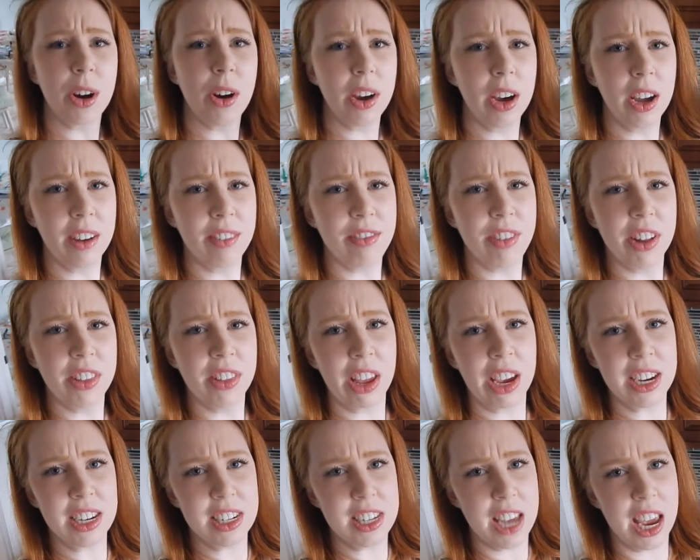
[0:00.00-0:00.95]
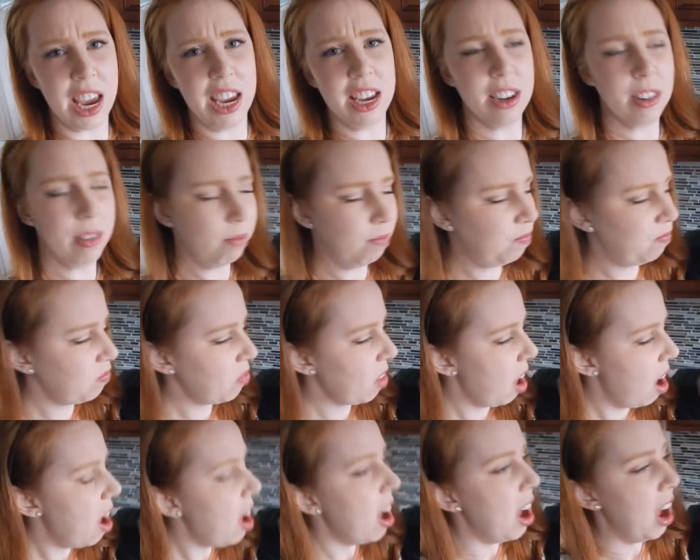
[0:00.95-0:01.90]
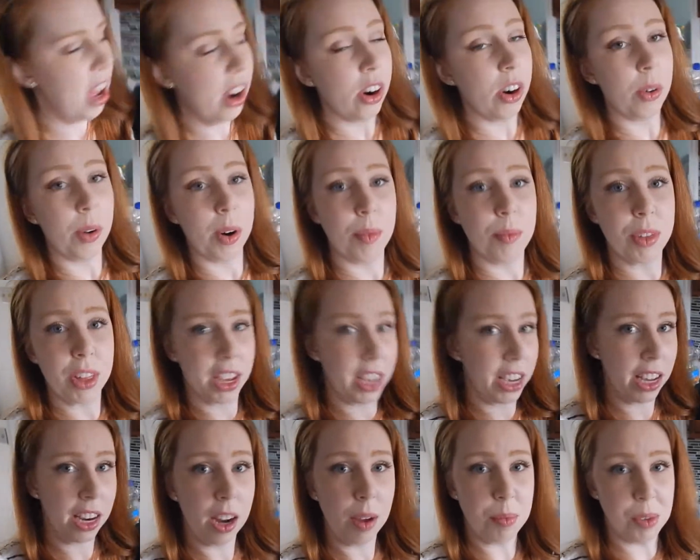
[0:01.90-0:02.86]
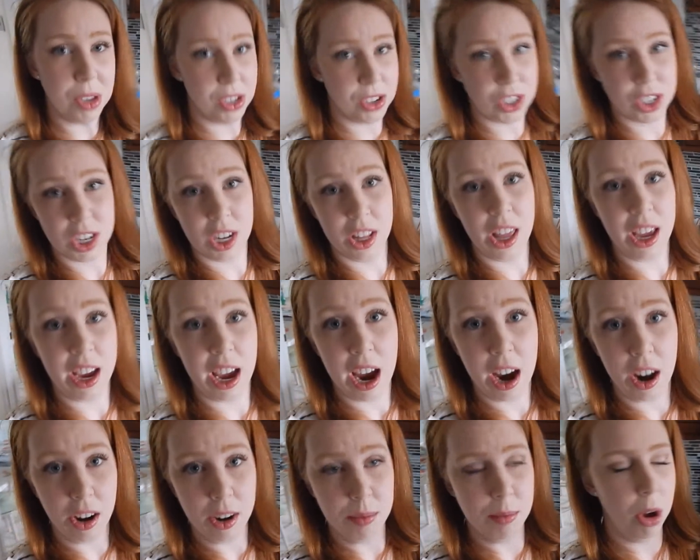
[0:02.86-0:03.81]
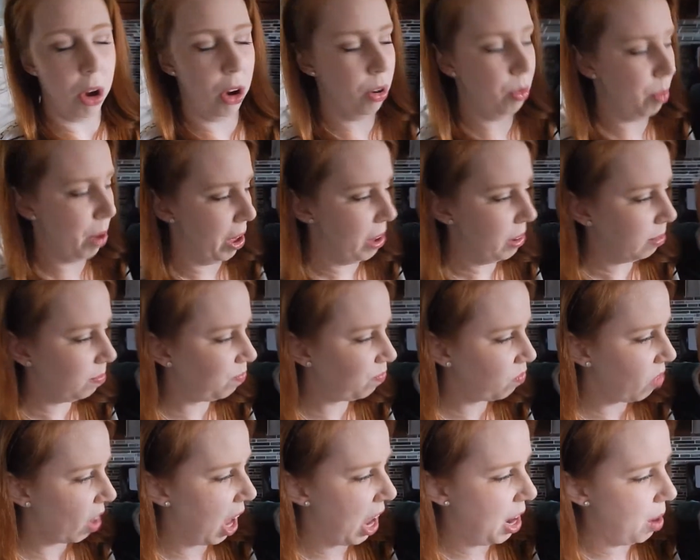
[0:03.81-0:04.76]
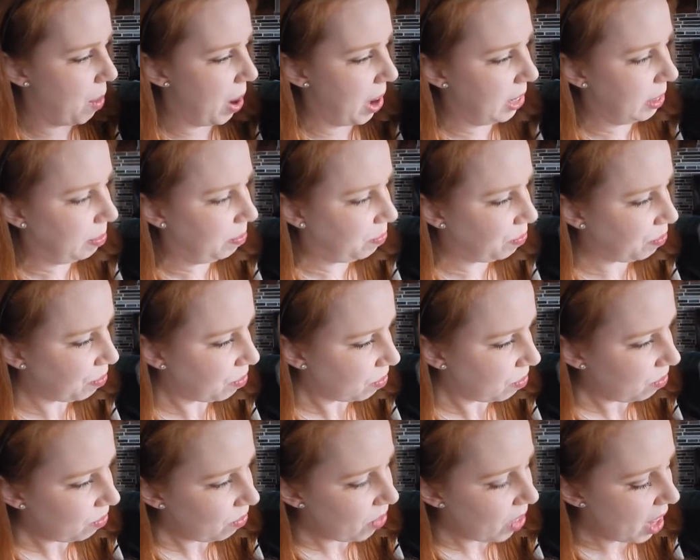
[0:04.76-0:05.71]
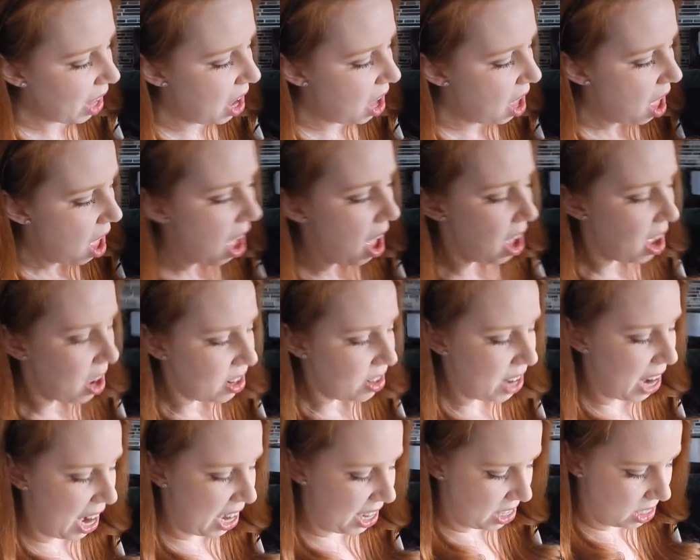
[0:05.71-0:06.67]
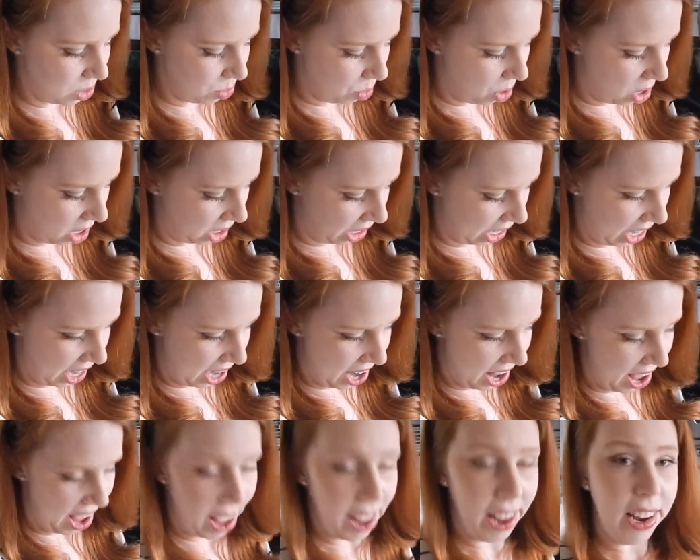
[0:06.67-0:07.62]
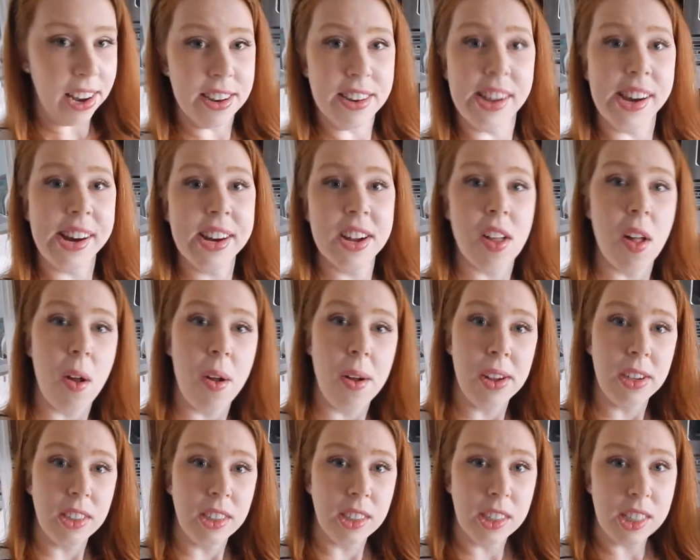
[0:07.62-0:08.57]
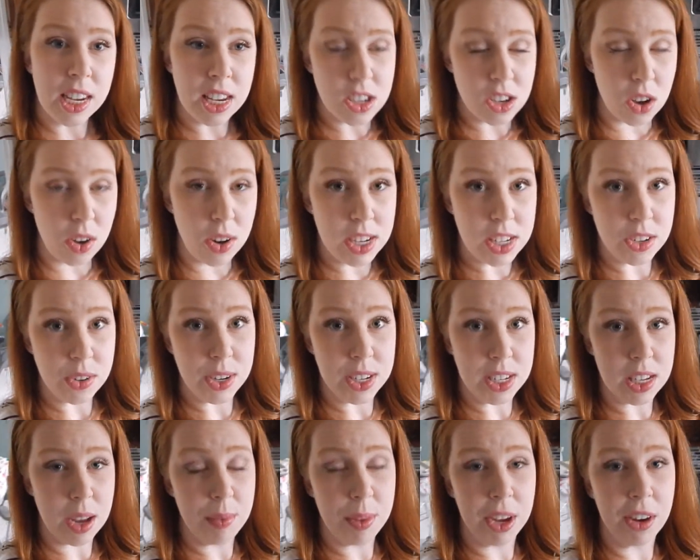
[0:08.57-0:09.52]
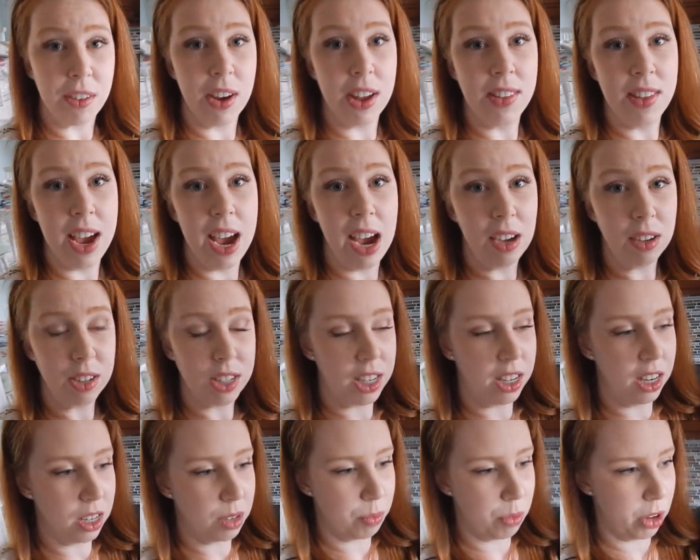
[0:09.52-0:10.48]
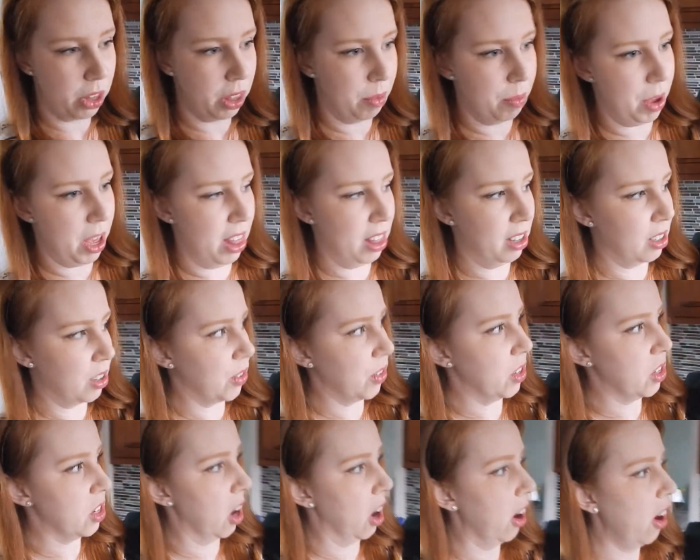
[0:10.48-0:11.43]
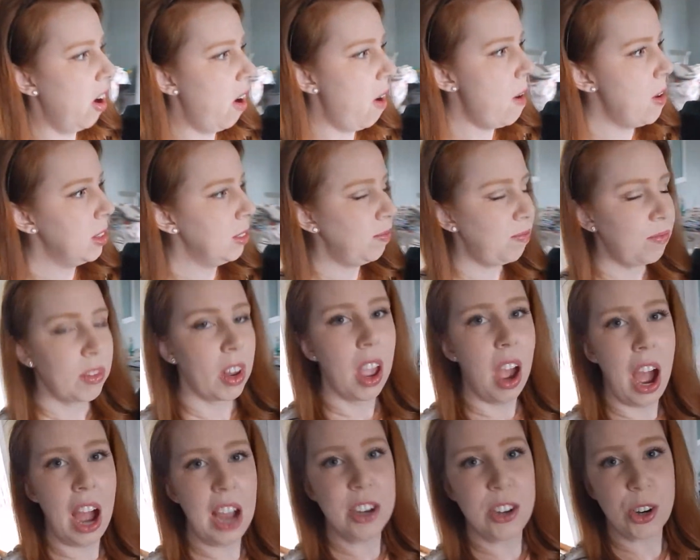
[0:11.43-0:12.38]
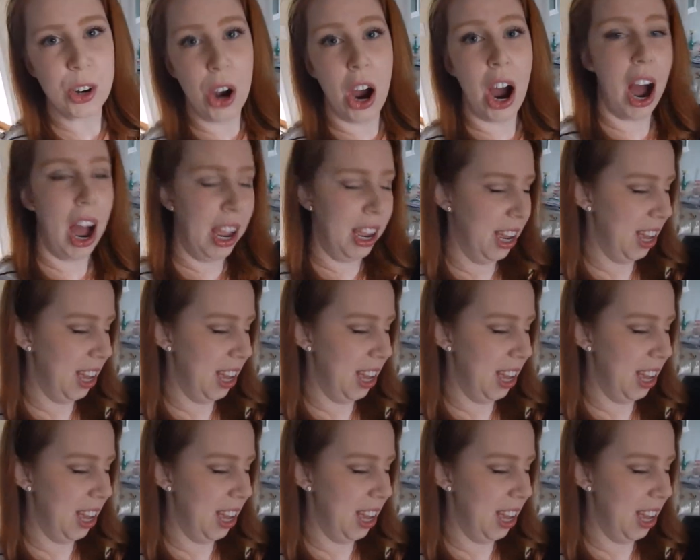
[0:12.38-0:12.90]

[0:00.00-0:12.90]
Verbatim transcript: going on a fun like date. I don't know what I'm thinking. I'm used to like errand mode, but anyway. Daddy is working and He's always doing something around the house. He does more than me, that's for sure. No. I try.